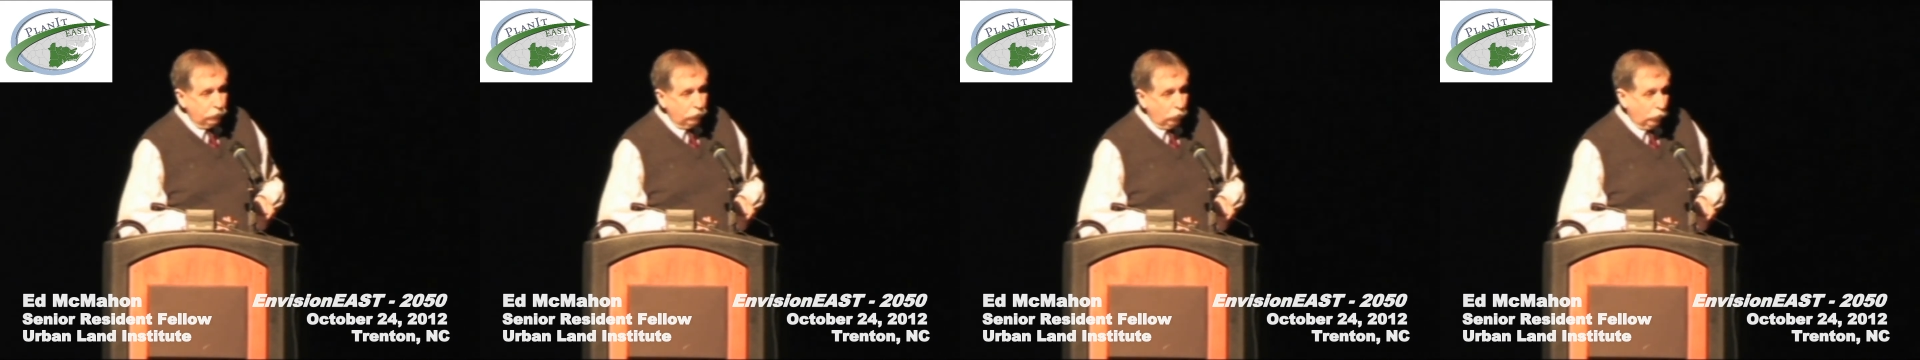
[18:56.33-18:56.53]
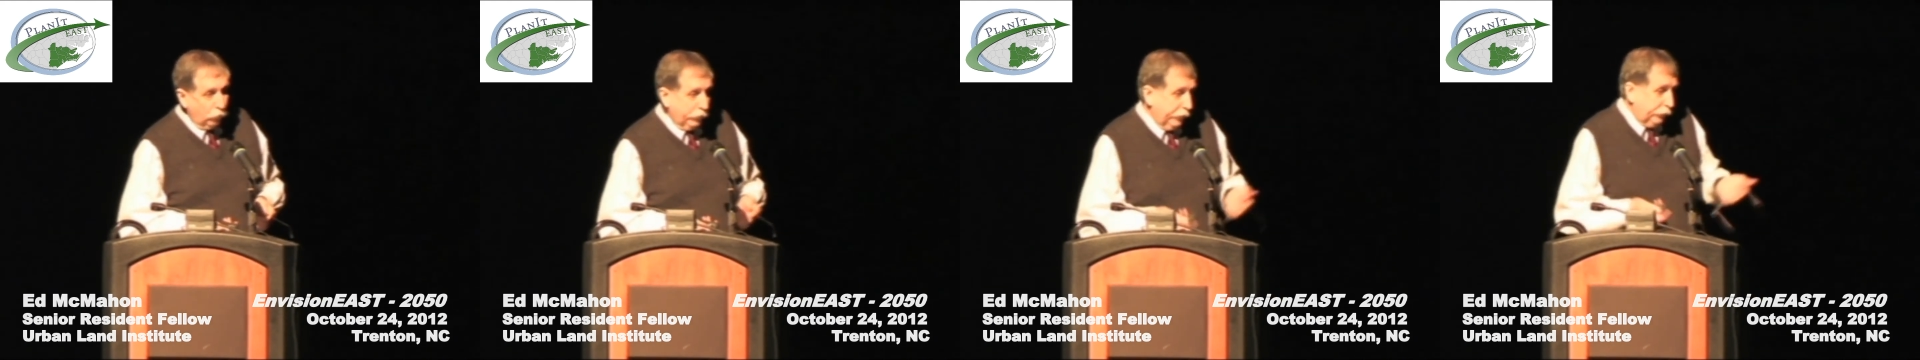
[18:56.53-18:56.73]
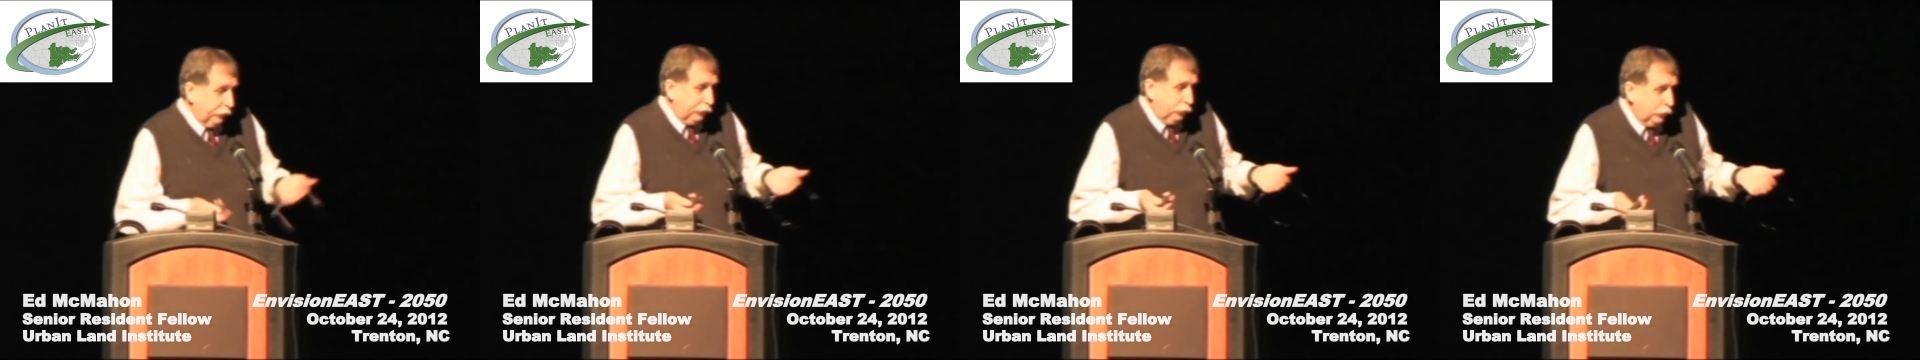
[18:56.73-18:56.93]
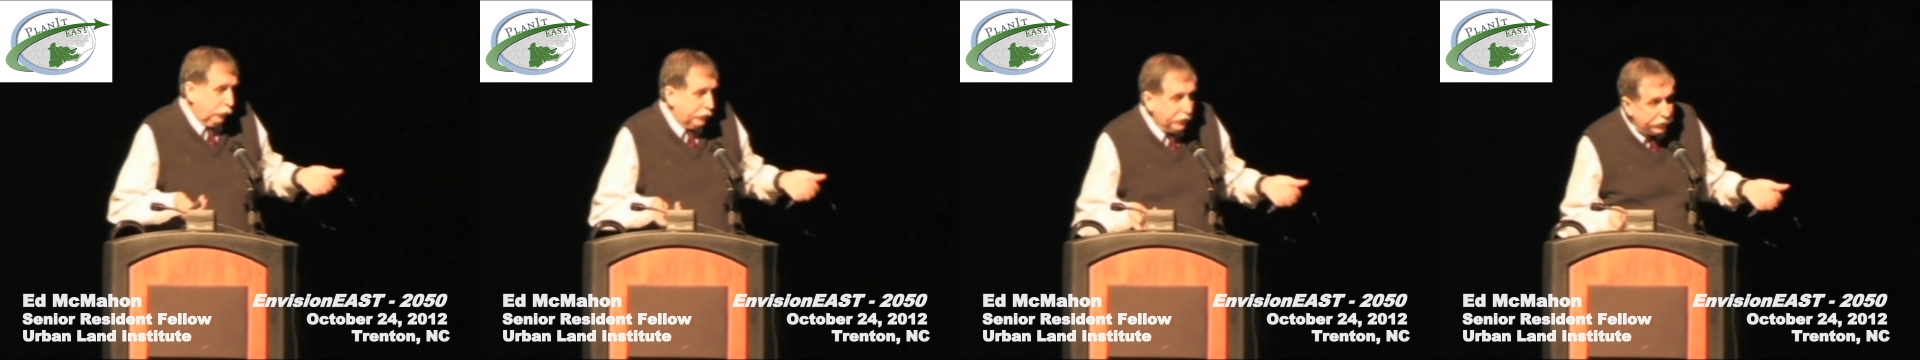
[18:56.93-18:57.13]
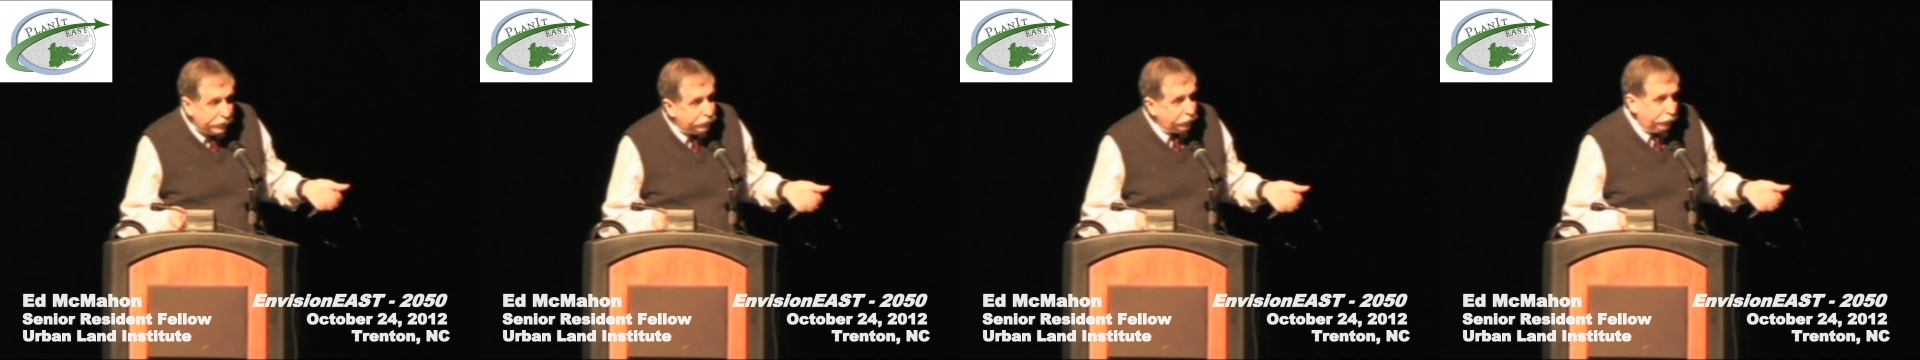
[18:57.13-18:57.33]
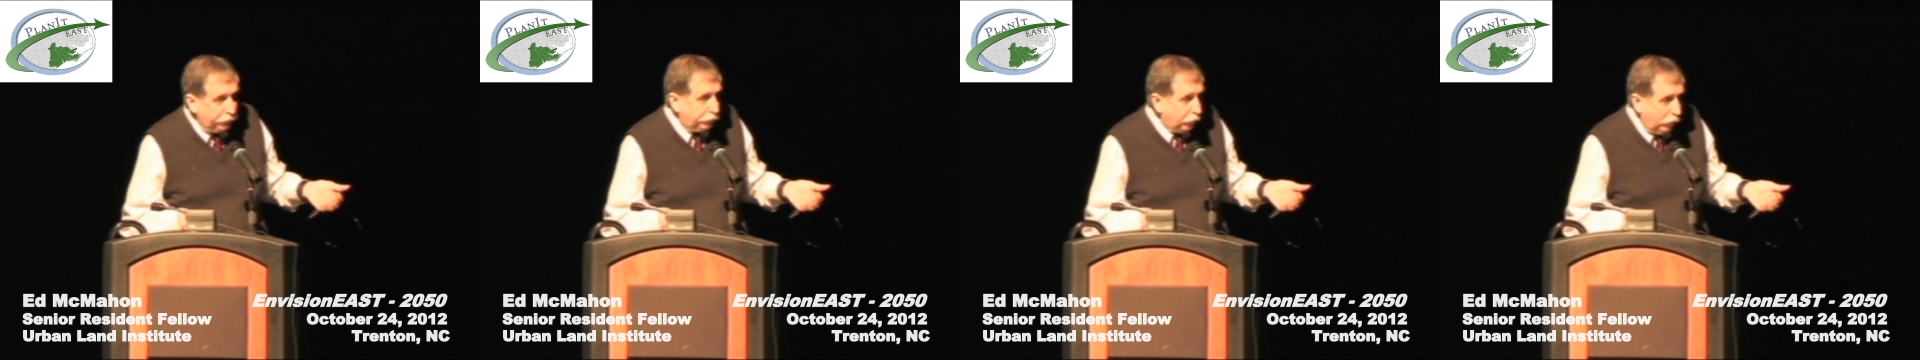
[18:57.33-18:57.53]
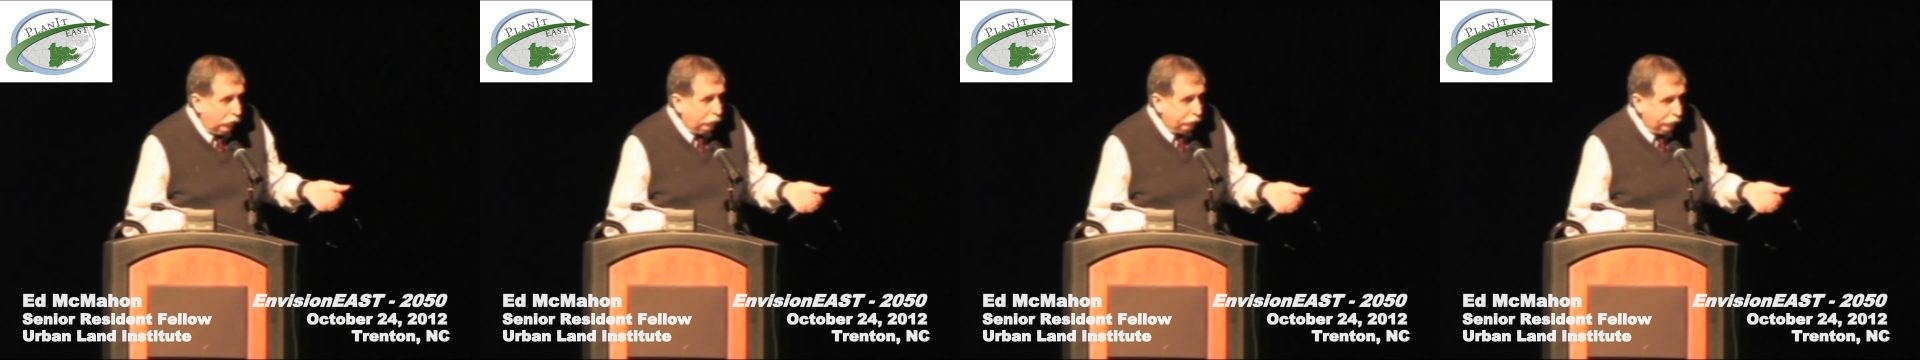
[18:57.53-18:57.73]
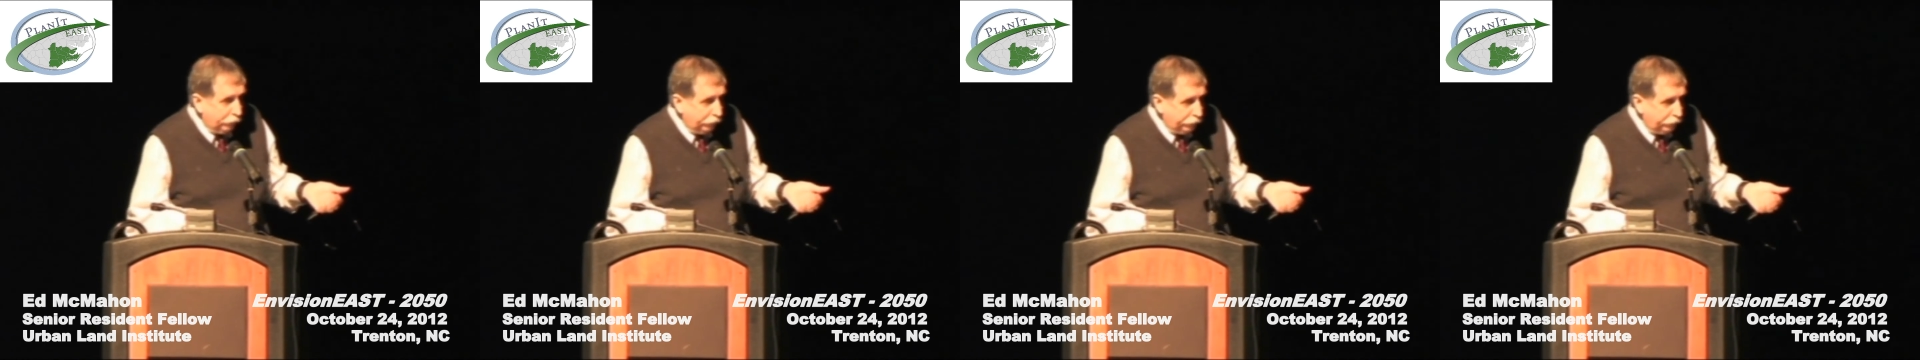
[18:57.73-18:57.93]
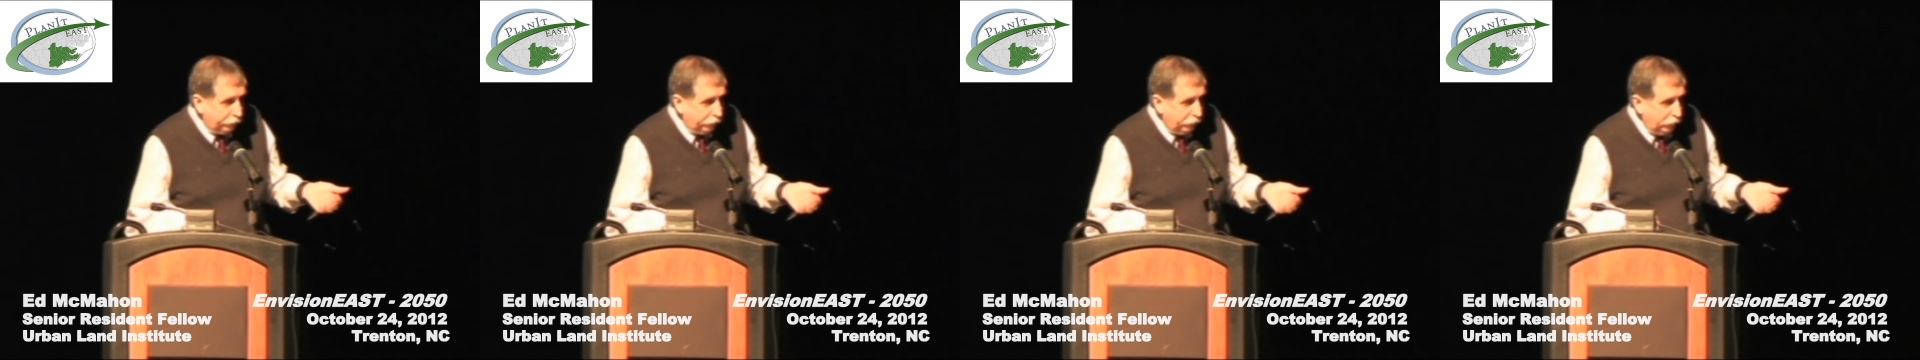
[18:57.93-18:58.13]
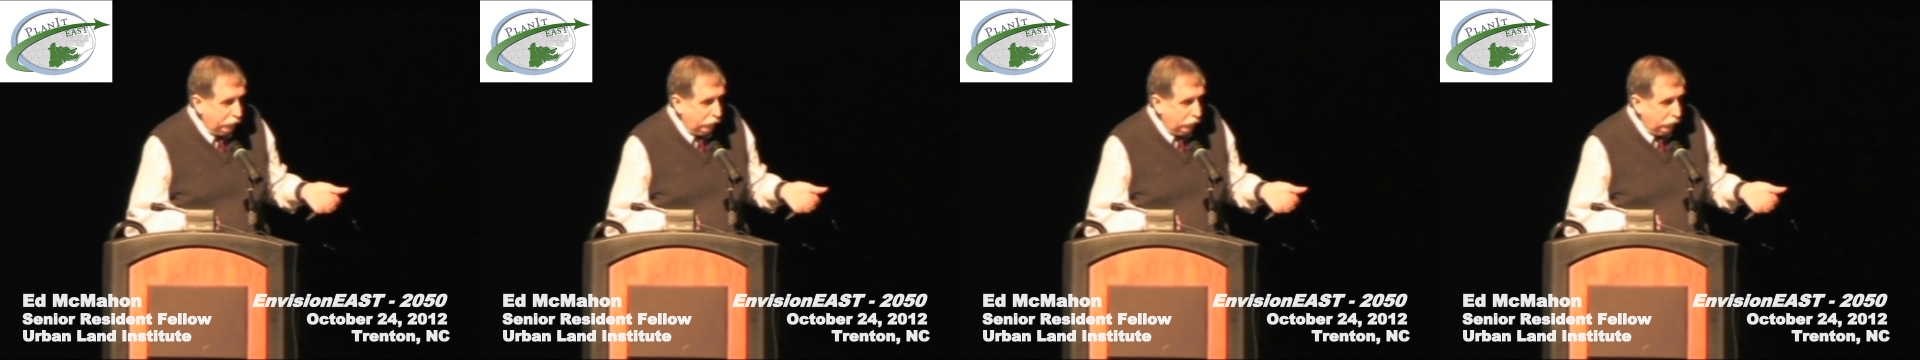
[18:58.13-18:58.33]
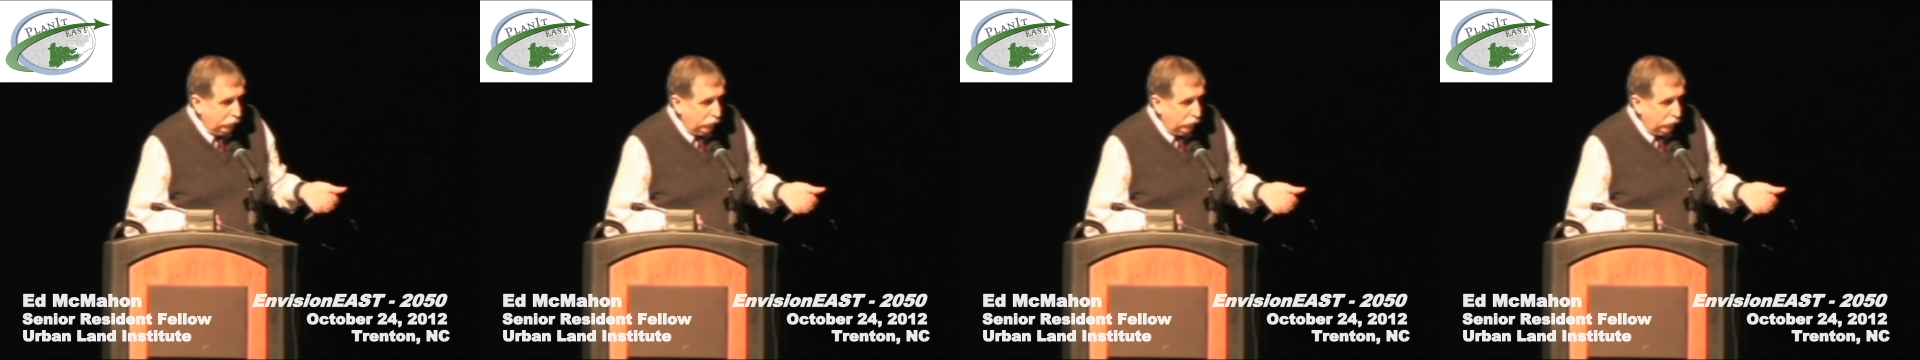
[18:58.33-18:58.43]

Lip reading: or next to a dentist office?